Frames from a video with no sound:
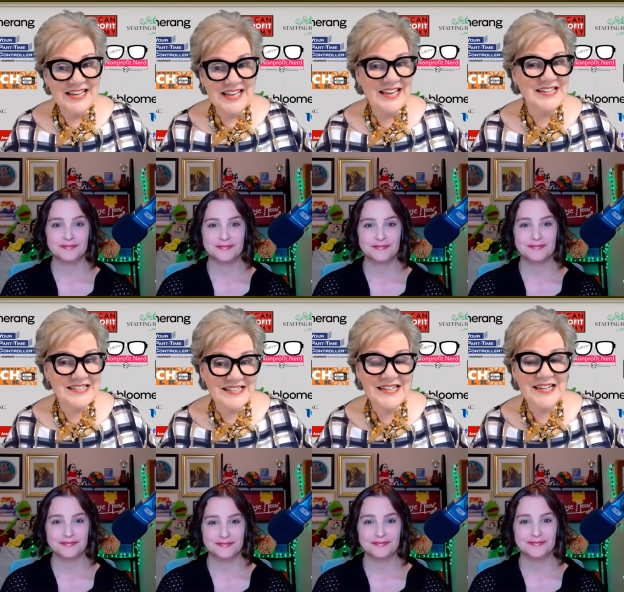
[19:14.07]

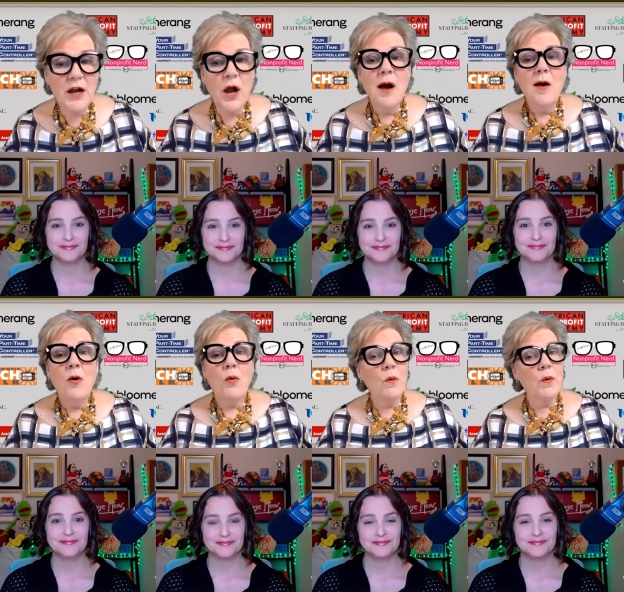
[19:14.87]
Speaker 1: engaging?
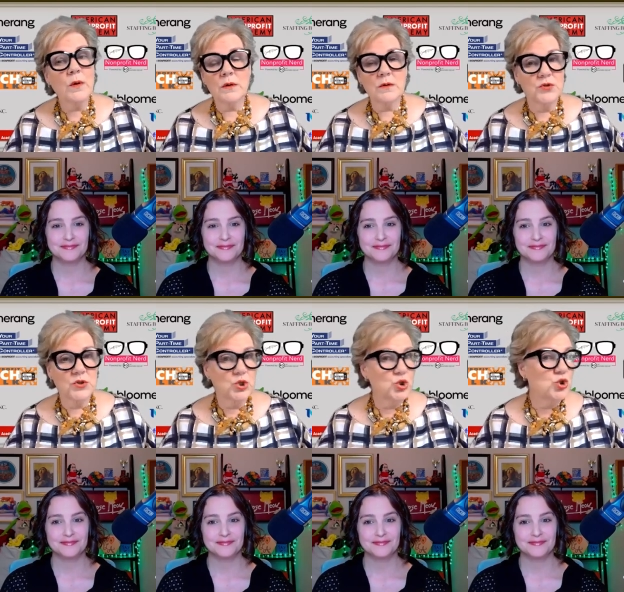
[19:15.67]
Or
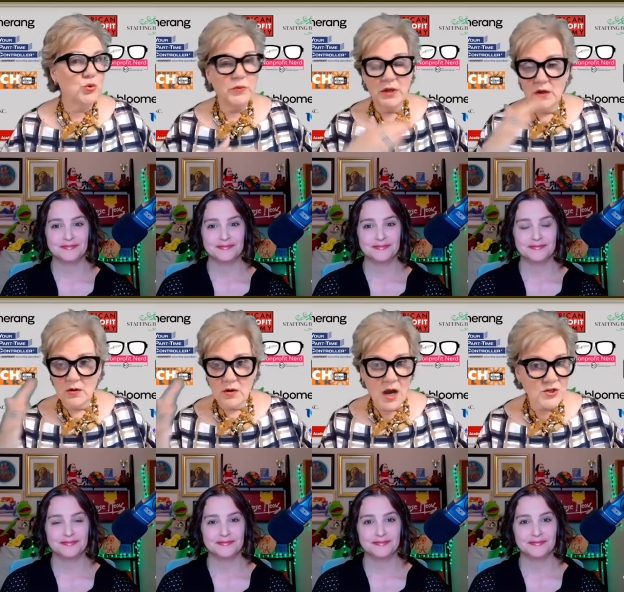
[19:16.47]
do we
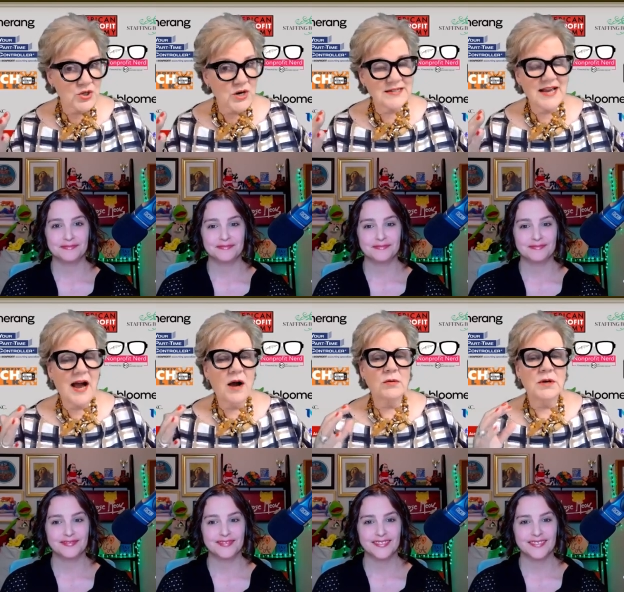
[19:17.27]
contract
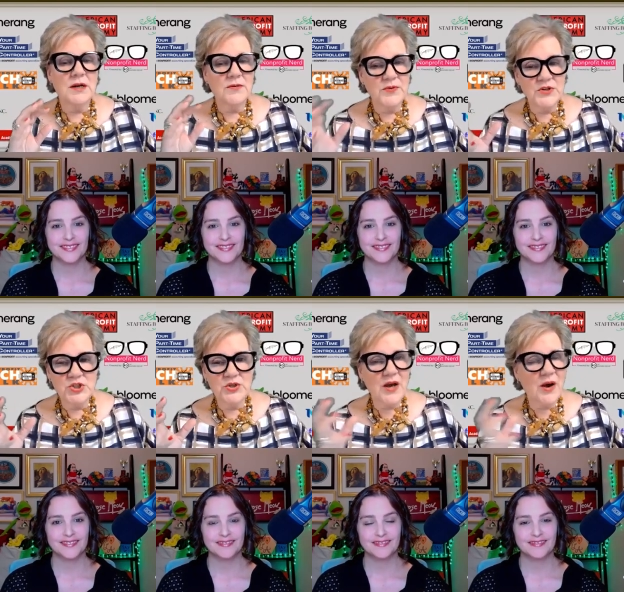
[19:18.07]
out? And if we
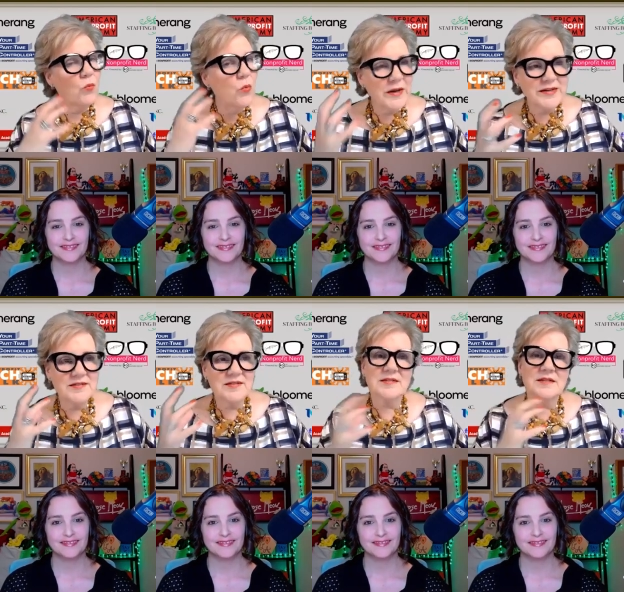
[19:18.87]
do that, what does
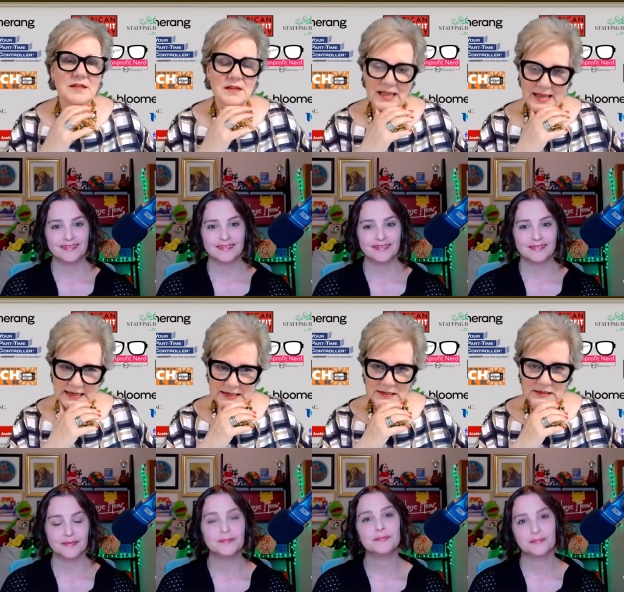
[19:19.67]
this look
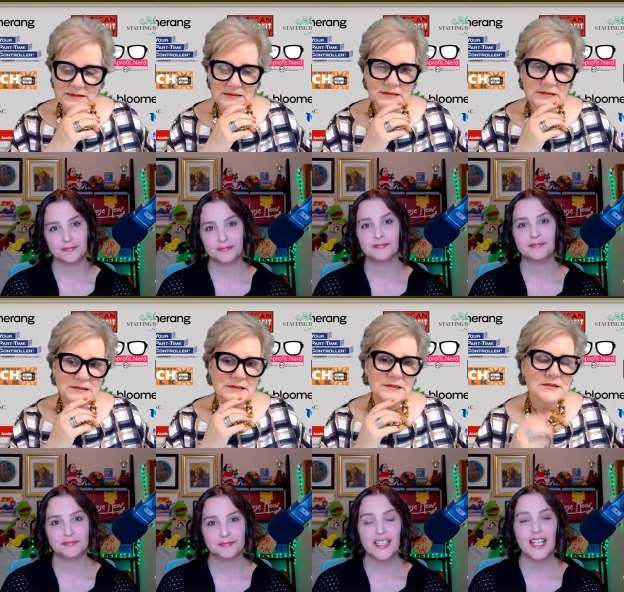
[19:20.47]
Speaker 2: like?
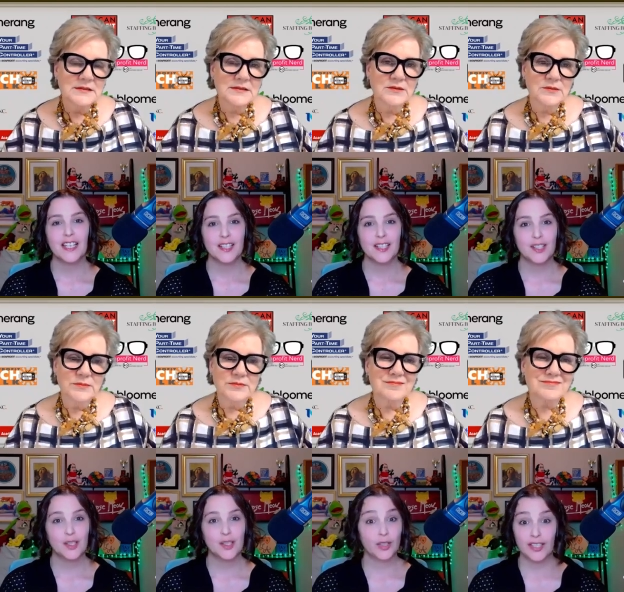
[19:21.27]
So
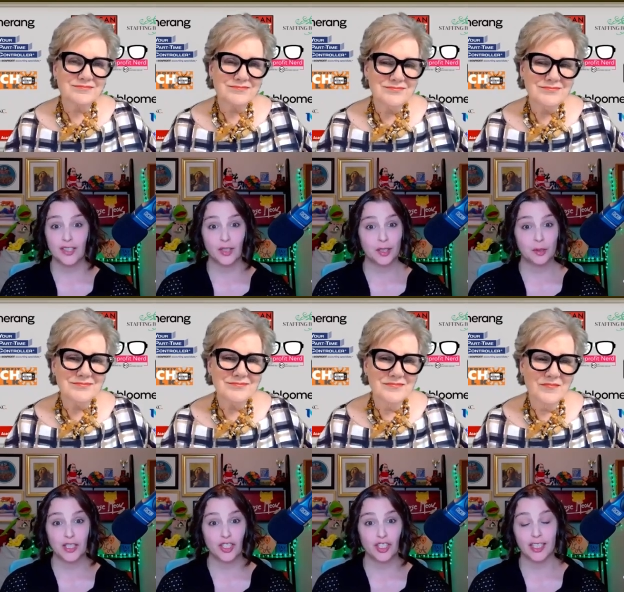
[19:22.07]
that's a great
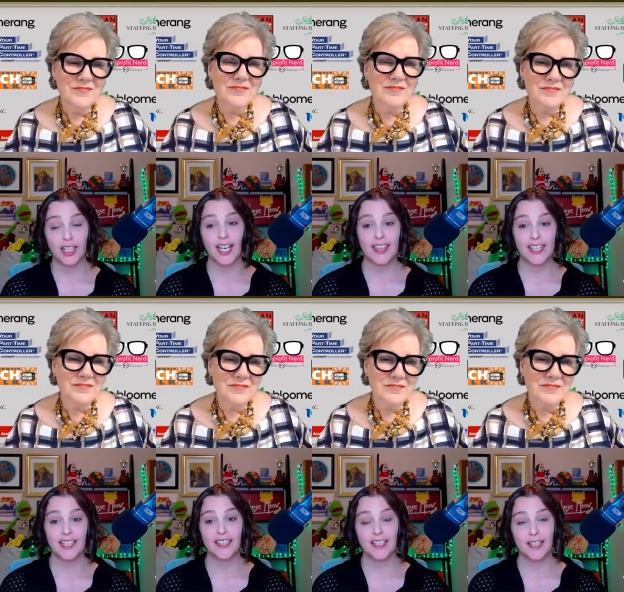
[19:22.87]
question. I think
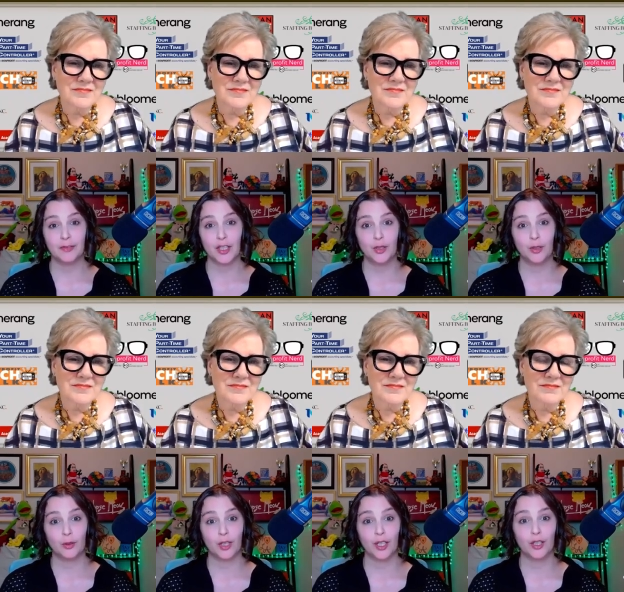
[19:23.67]
if
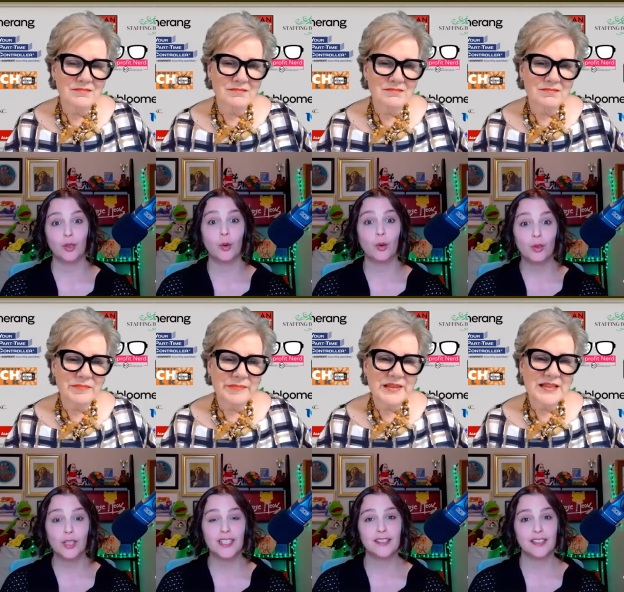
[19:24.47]
your goal
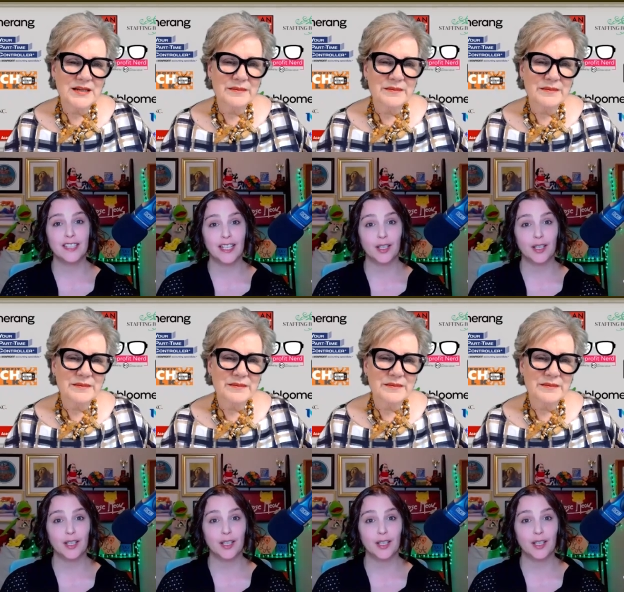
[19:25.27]
is to take a